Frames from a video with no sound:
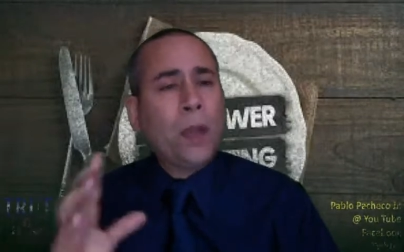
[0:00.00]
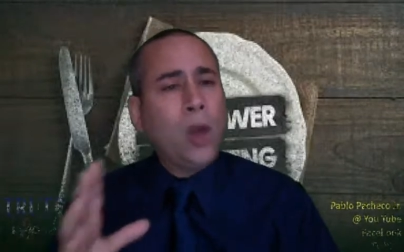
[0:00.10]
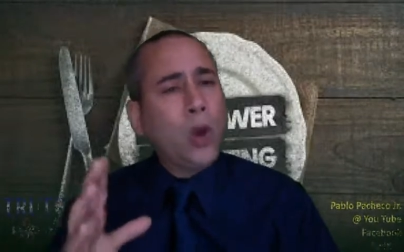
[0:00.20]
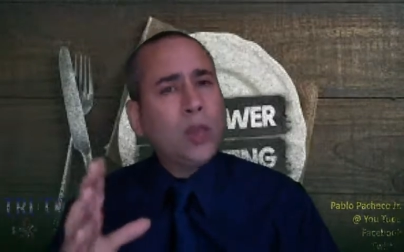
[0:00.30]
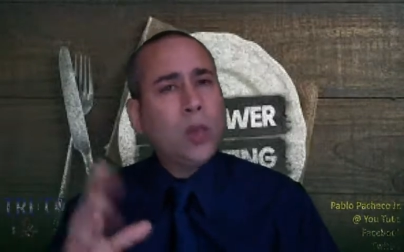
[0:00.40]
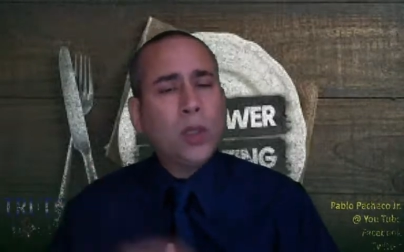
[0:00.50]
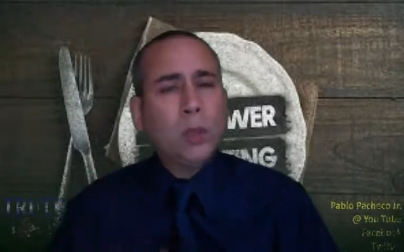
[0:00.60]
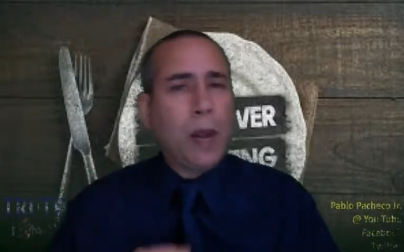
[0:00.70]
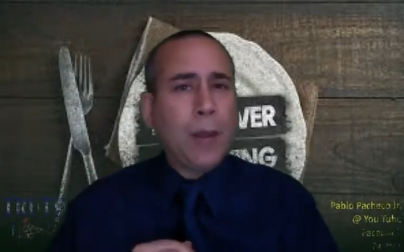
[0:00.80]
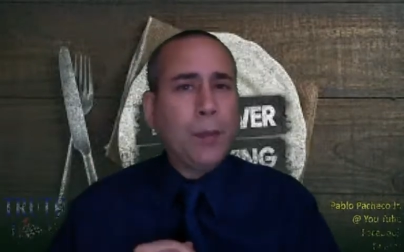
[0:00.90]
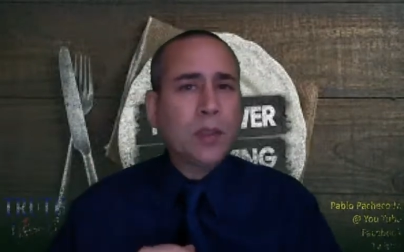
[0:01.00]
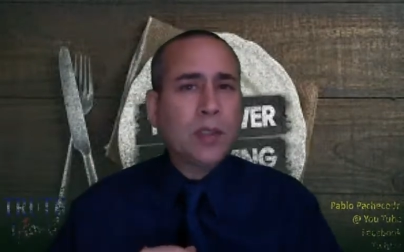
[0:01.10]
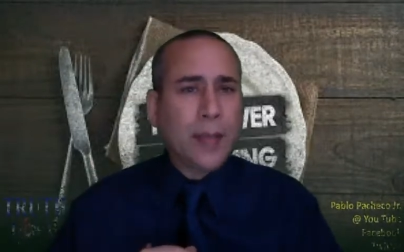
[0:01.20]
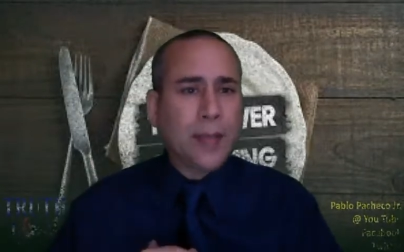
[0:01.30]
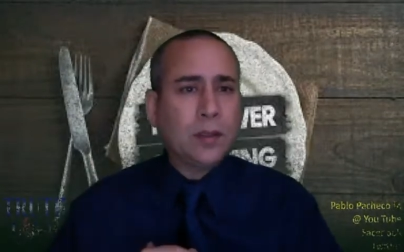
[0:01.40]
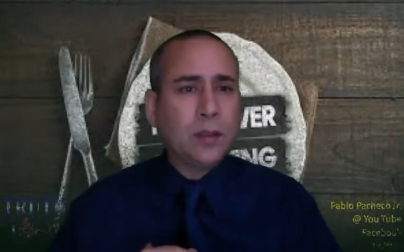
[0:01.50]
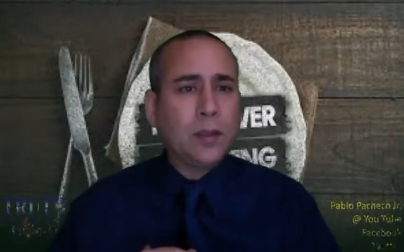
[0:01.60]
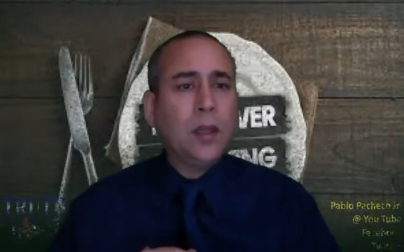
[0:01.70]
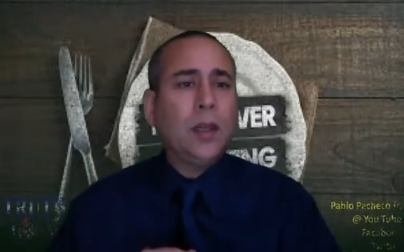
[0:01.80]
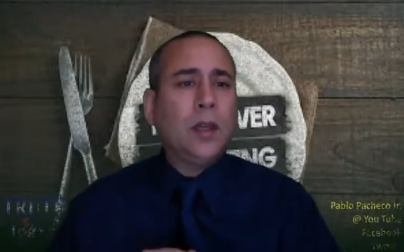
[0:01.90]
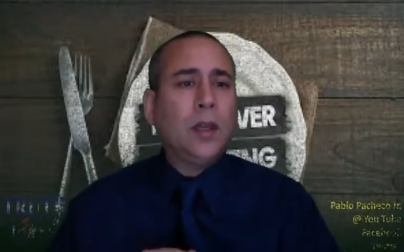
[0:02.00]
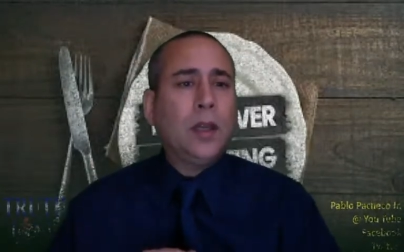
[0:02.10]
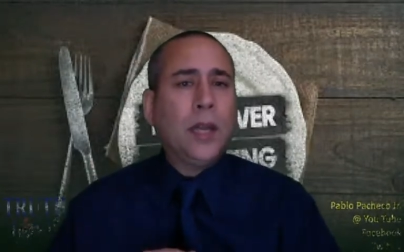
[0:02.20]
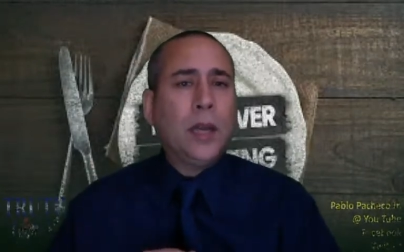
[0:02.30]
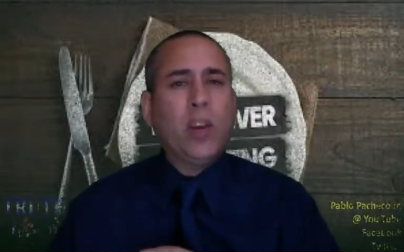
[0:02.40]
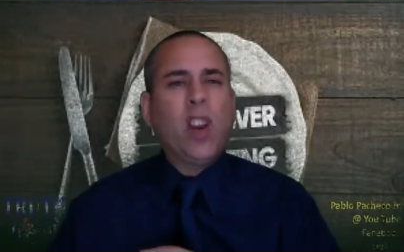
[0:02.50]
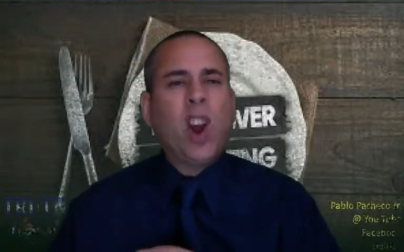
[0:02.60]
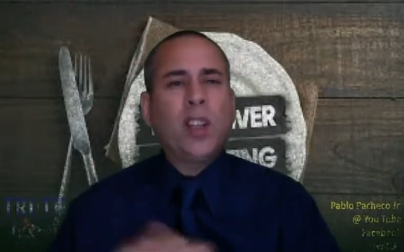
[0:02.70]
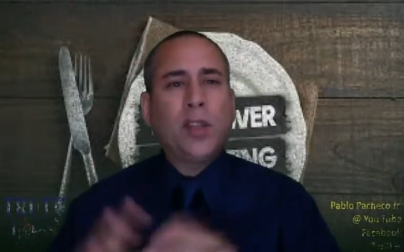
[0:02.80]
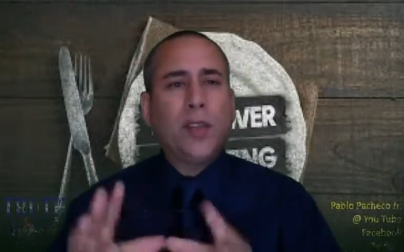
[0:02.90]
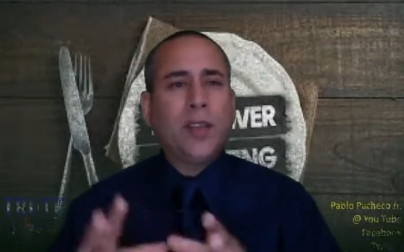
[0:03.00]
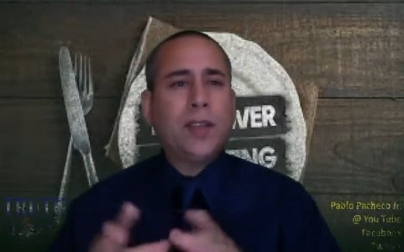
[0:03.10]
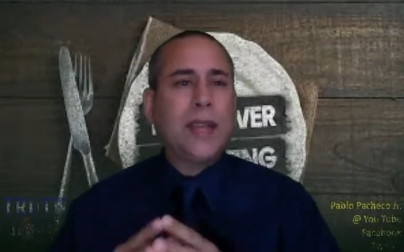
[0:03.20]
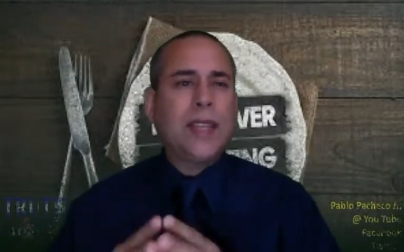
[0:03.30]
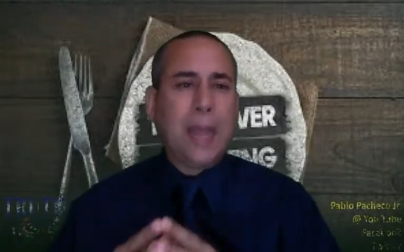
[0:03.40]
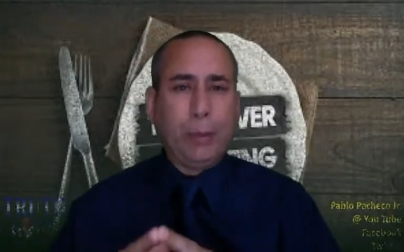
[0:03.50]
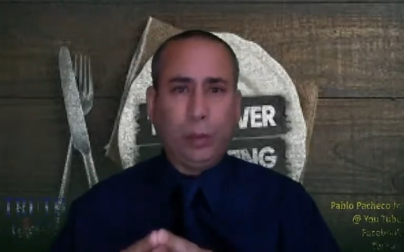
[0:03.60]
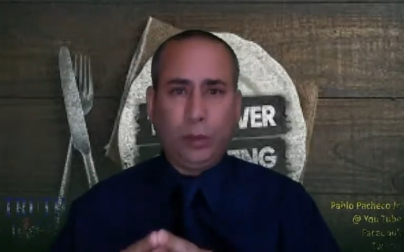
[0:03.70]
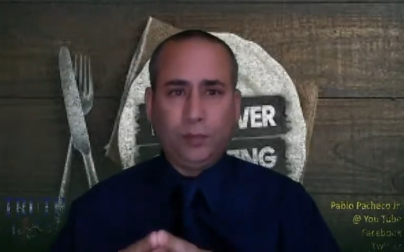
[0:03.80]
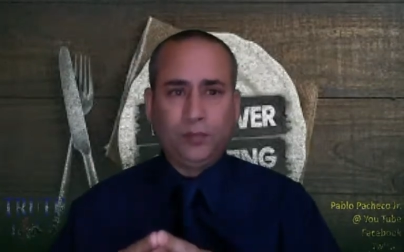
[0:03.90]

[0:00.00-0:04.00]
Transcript: Notice what the Bible says in regard to this example.